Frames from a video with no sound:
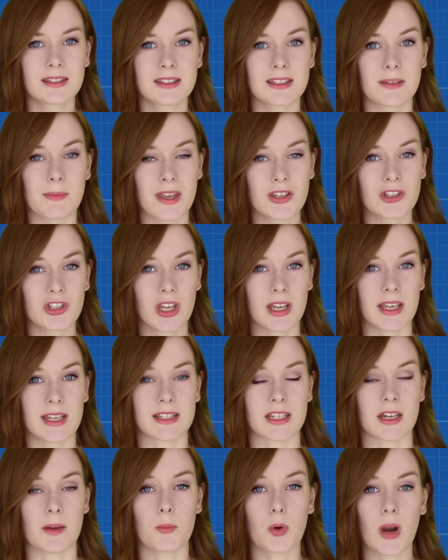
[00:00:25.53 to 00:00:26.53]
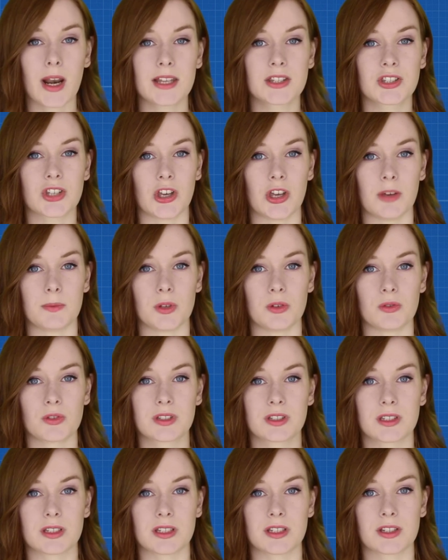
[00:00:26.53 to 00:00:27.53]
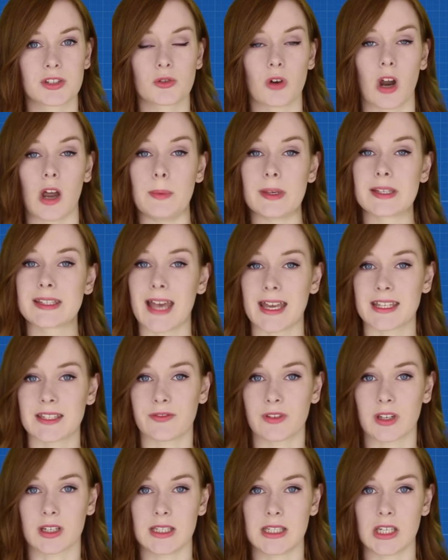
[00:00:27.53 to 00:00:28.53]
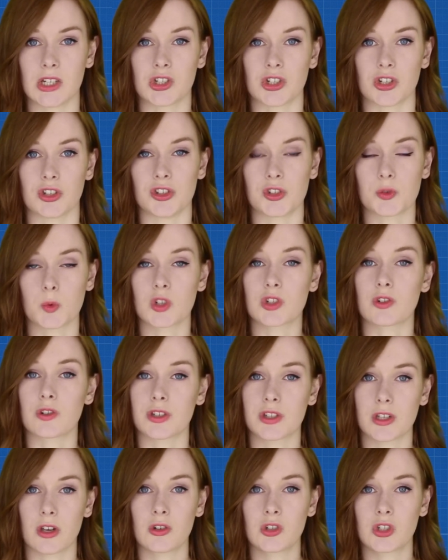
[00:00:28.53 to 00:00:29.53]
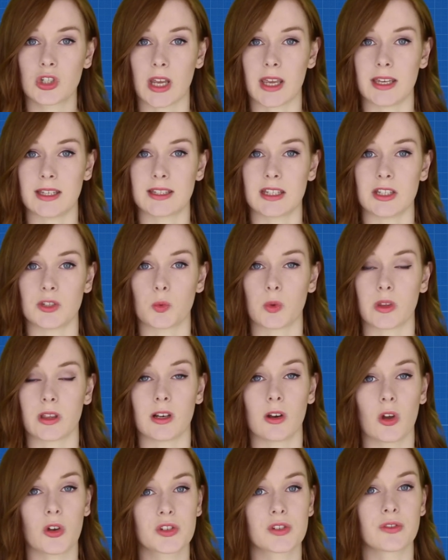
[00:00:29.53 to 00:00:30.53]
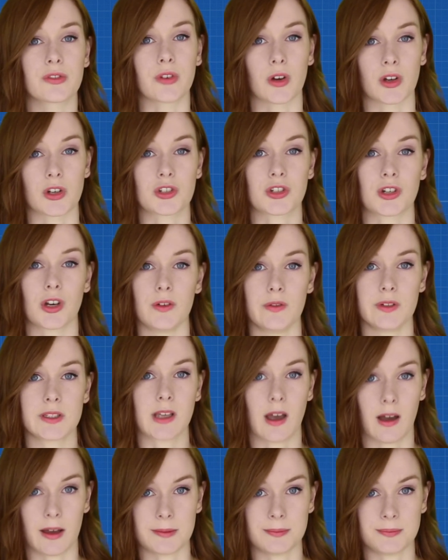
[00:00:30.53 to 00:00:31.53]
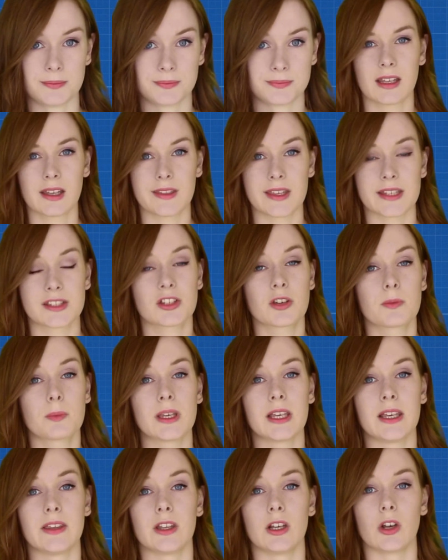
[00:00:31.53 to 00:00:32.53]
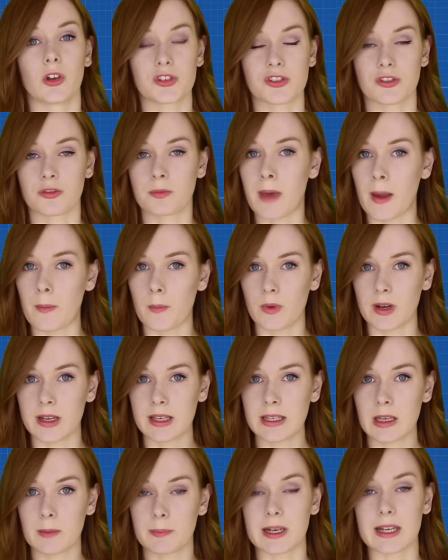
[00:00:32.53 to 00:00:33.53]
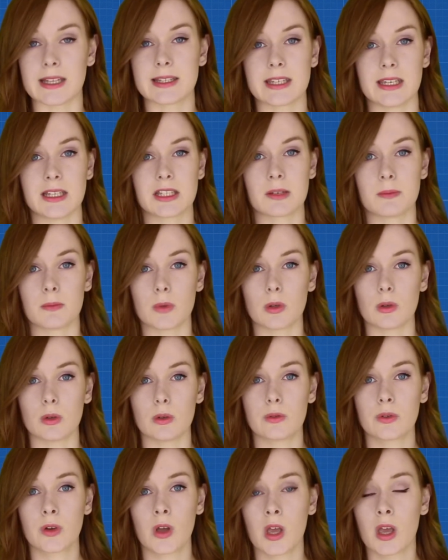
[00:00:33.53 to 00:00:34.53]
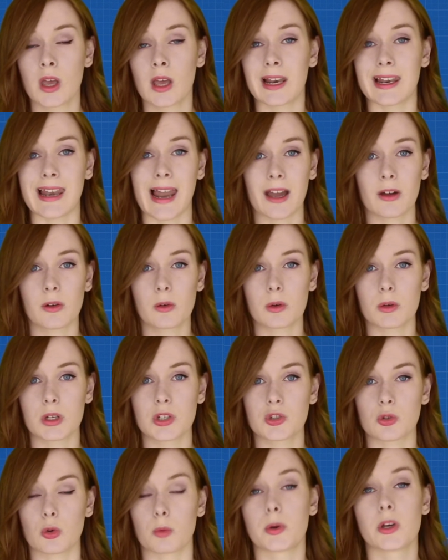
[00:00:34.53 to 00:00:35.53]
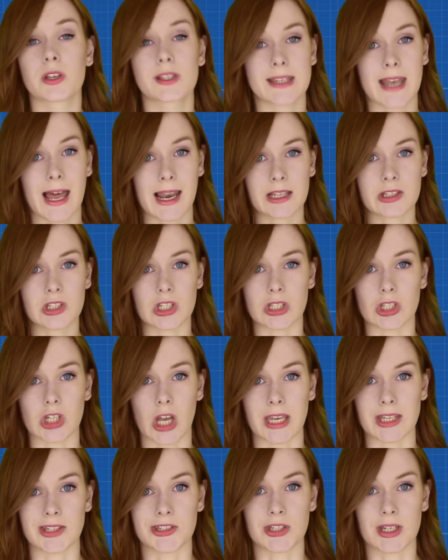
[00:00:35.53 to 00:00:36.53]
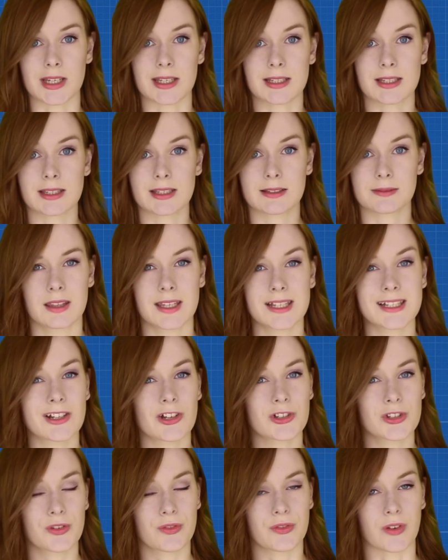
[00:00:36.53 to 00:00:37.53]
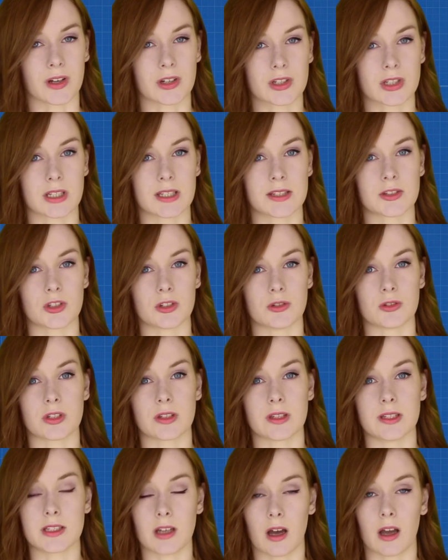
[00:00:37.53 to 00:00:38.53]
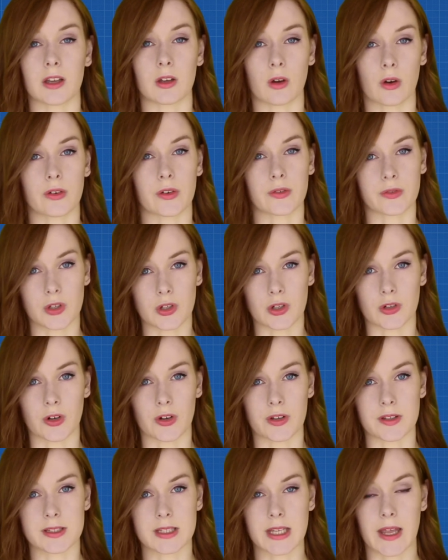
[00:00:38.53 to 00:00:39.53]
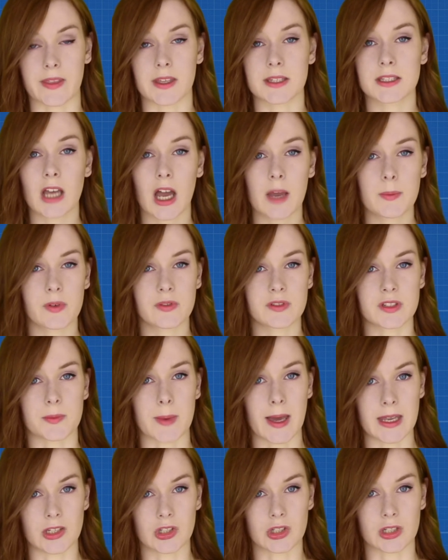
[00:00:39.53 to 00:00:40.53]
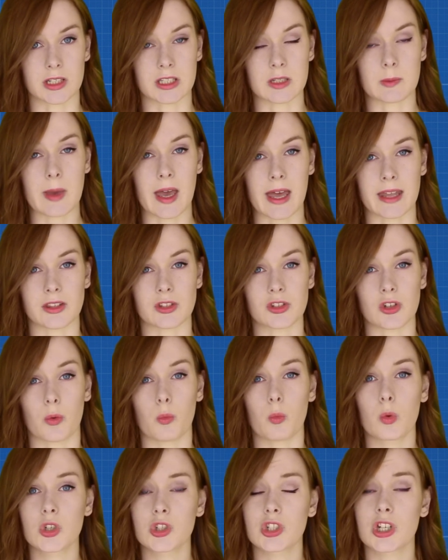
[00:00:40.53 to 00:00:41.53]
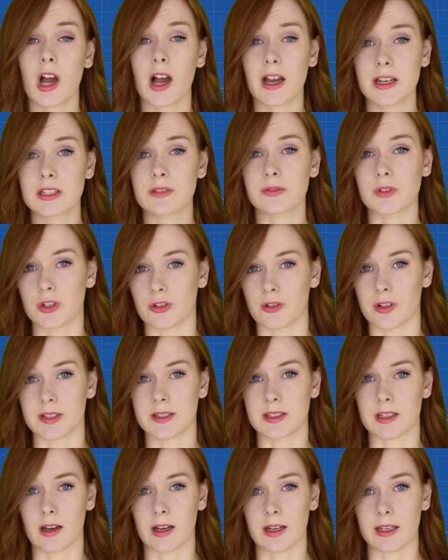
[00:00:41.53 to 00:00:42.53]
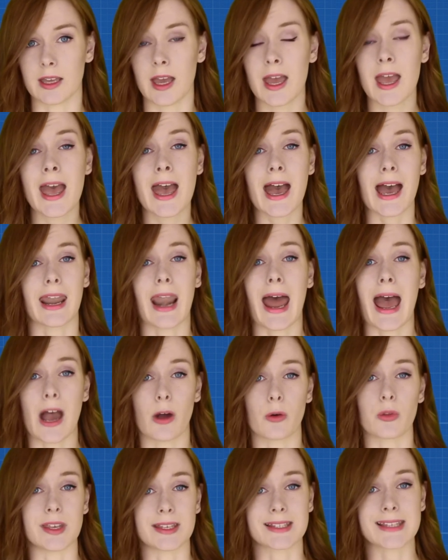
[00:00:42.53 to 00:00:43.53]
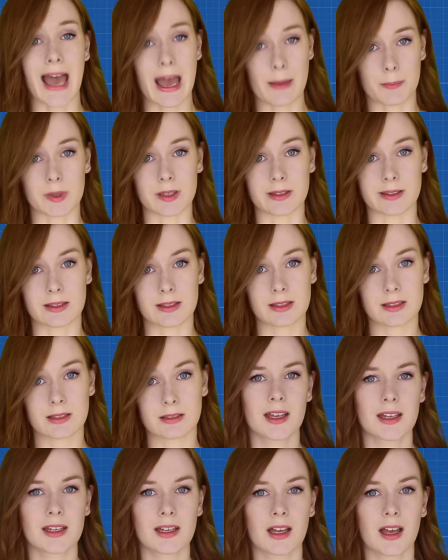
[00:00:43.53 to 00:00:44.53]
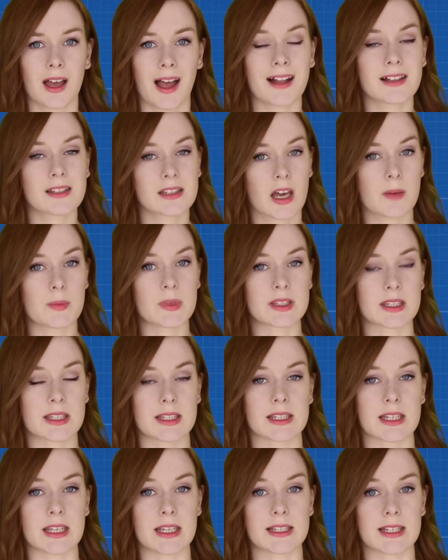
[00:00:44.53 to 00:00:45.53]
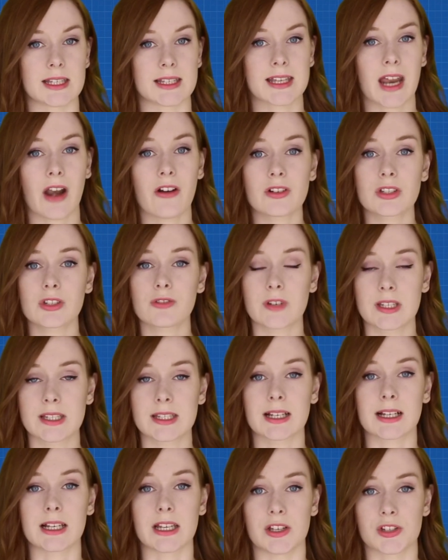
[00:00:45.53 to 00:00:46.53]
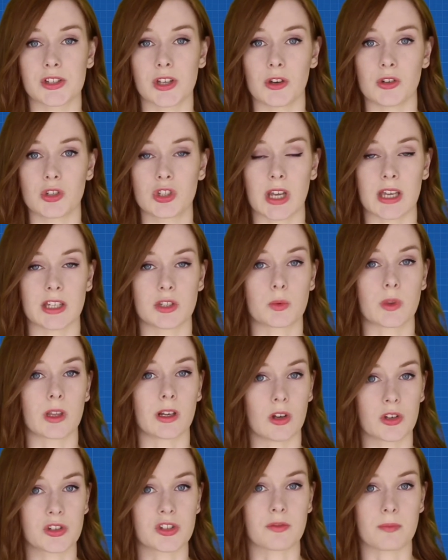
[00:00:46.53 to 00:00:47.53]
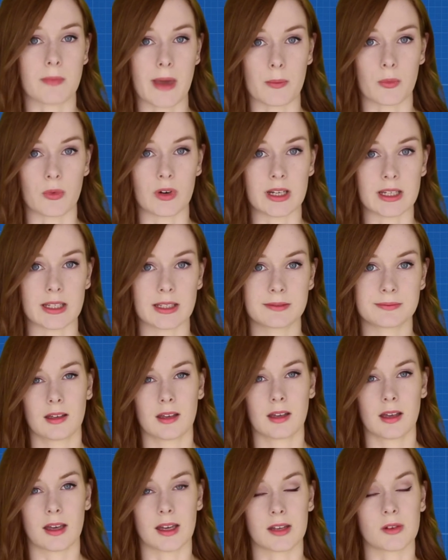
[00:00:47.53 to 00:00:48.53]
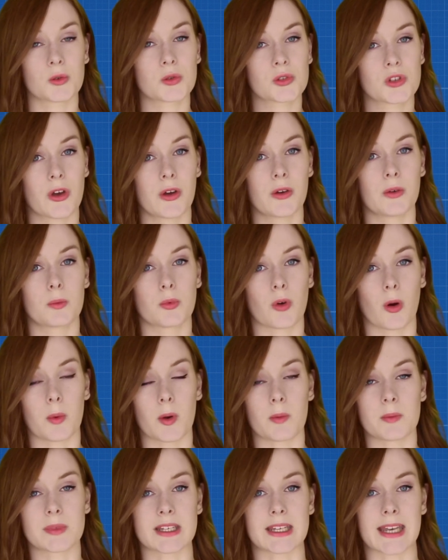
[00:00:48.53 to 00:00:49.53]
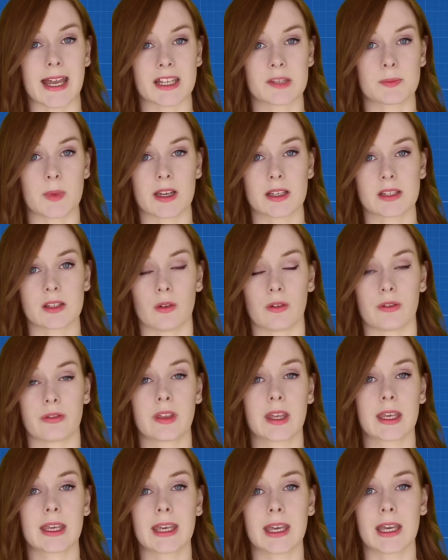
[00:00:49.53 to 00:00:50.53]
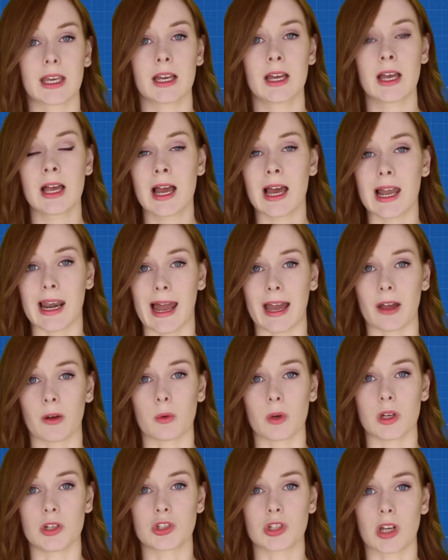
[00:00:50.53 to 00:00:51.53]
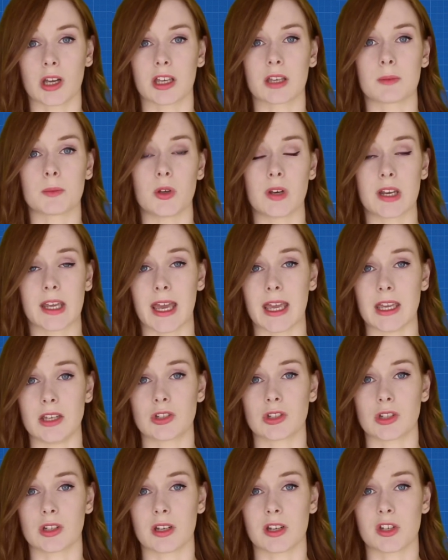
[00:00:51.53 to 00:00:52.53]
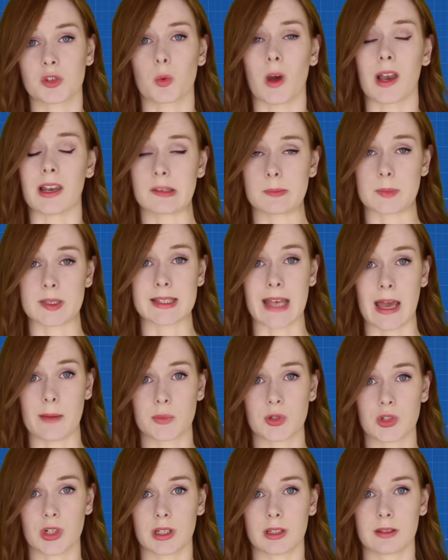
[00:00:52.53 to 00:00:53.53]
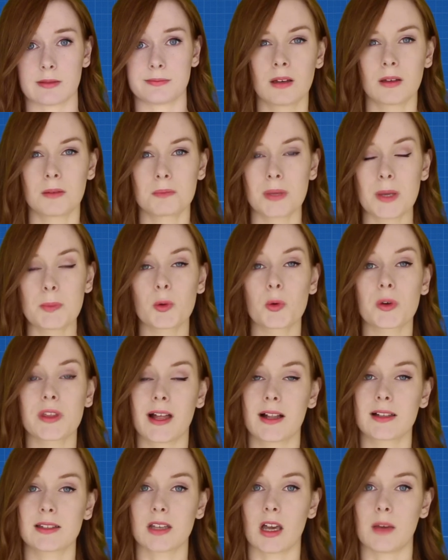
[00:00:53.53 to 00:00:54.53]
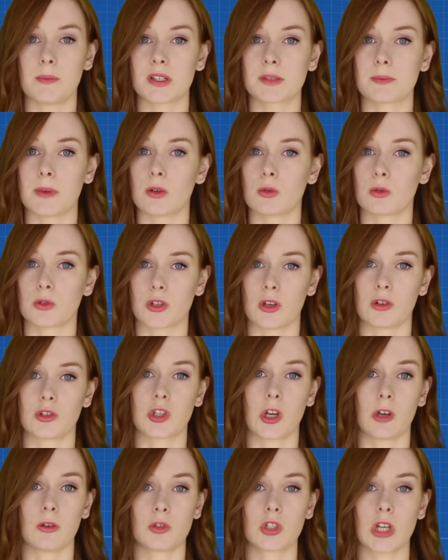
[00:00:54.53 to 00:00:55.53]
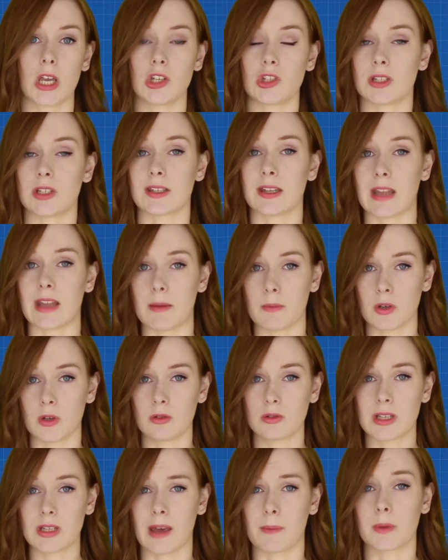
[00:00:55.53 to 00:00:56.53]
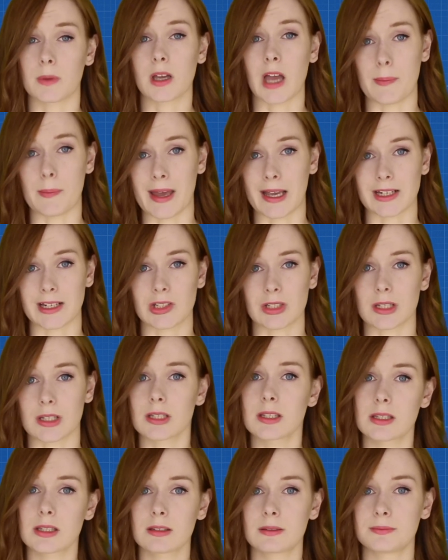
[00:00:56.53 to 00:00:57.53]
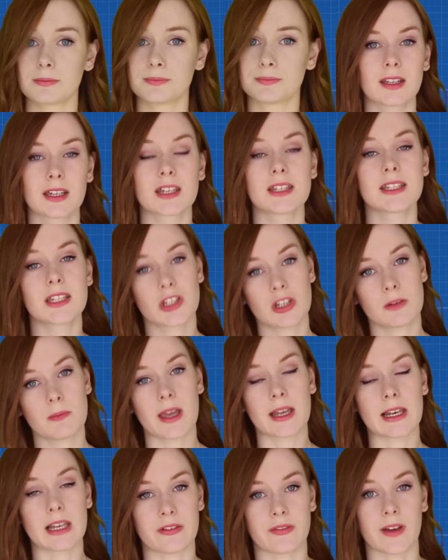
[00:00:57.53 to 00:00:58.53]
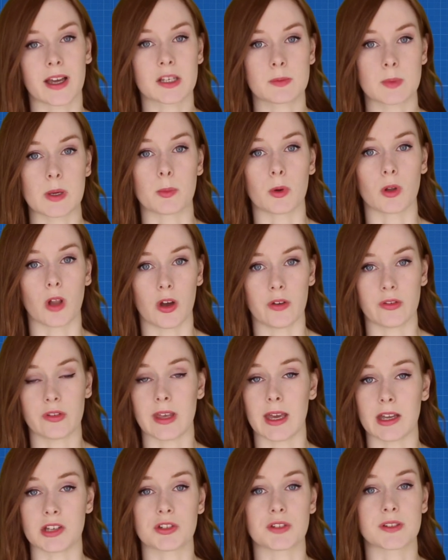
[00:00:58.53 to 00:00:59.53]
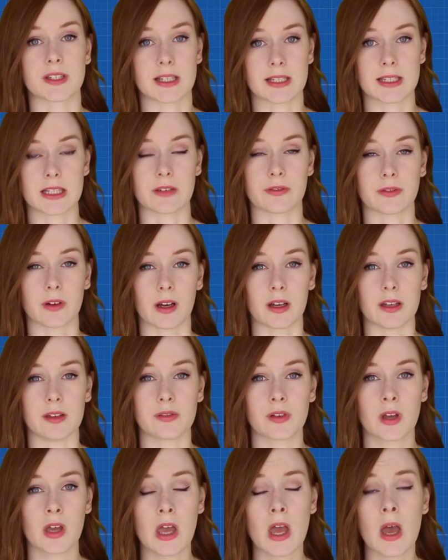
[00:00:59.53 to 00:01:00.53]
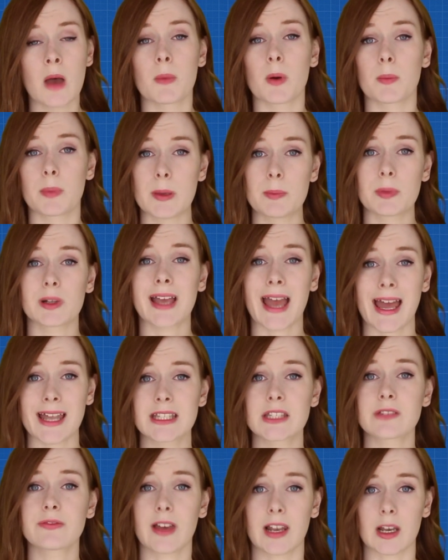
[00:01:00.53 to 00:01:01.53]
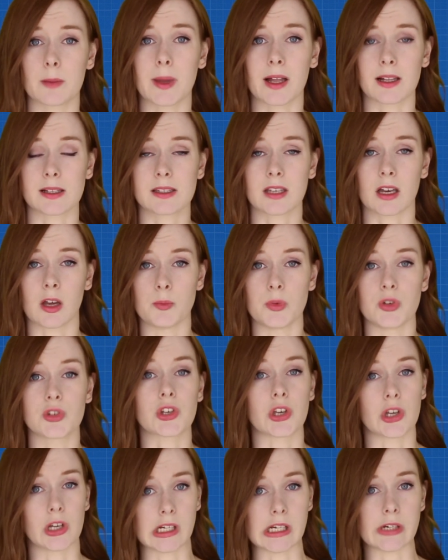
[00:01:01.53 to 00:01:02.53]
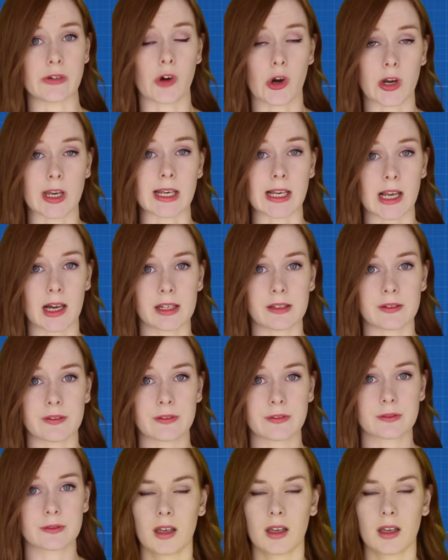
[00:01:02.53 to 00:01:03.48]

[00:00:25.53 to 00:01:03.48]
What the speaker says: Dementia is an umbrella term used to describe a set of conditions which are associated with the loss of function over time. This could be loss of memory, ability to move, language or personality changes. This loss of function is due to the dying off of neurons, and the type of dementia depends on which kind of neurons die and how this happens. Alzheimer's disease is characteristically associated with the loss of memory, and also problems in aspects of thinking, language and communication, as well as perception. People with Alzheimer's may also show changes in their mood and become anxious. The condition mainly affects people over the age of 65, but people can develop Alzheimer's earlier on in life.